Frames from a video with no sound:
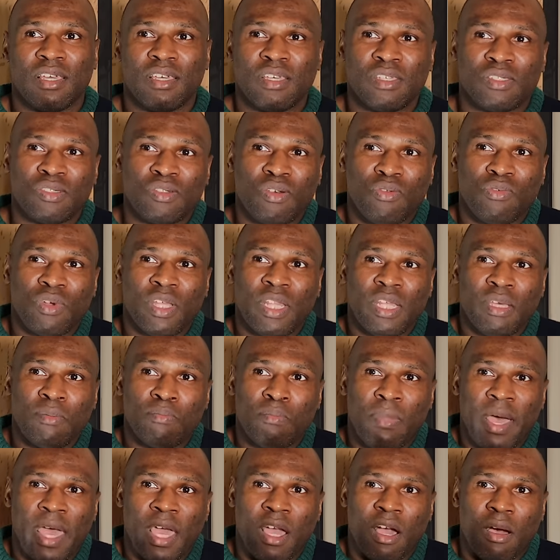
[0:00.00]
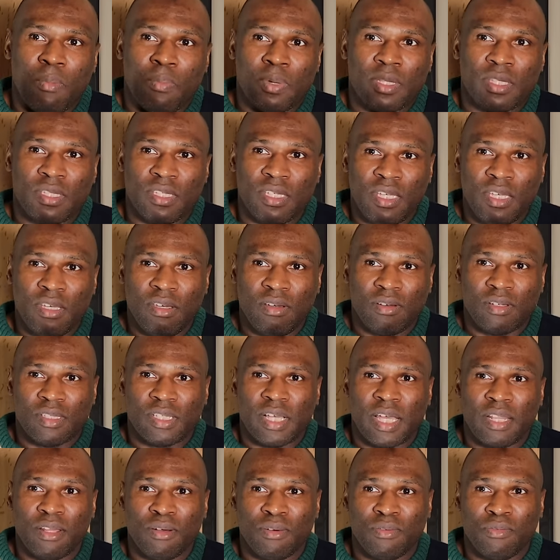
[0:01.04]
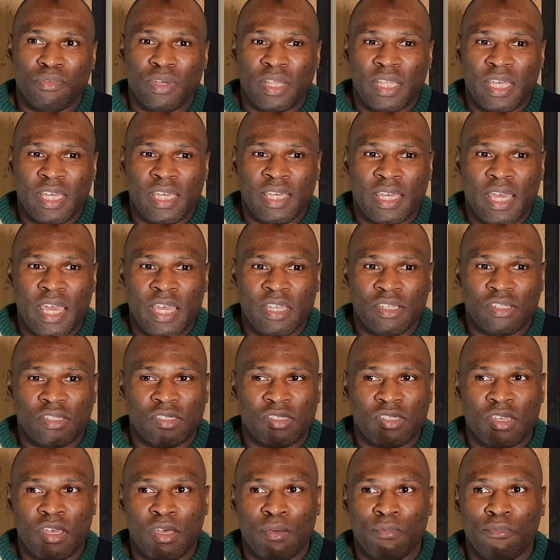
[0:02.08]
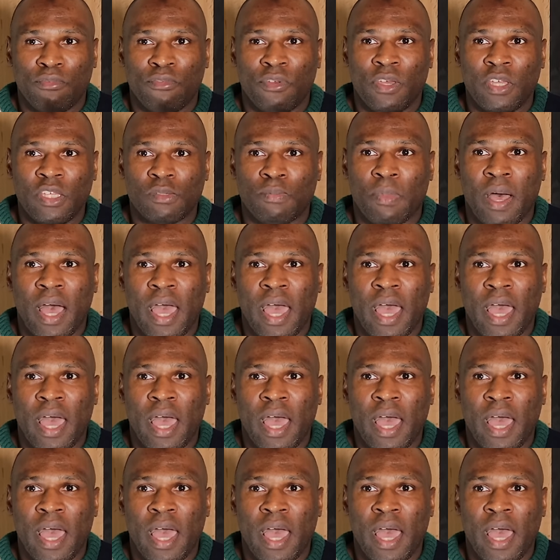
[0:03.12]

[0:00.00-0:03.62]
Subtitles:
It's not really my cup of tea because I don't really engage in certain things,